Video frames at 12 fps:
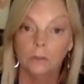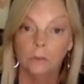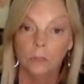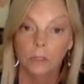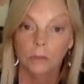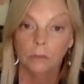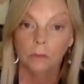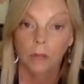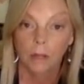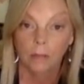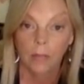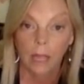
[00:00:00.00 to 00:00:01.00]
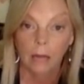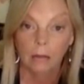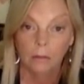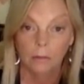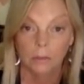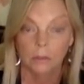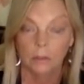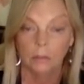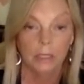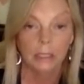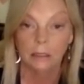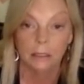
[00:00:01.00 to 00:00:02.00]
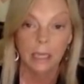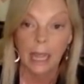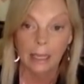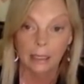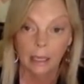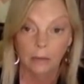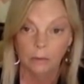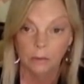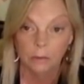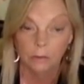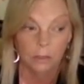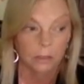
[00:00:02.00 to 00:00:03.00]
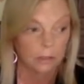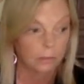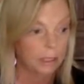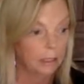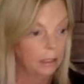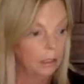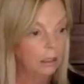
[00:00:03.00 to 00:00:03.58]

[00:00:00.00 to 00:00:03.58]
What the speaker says: or what you thought how it was going to be is not how it's going to be.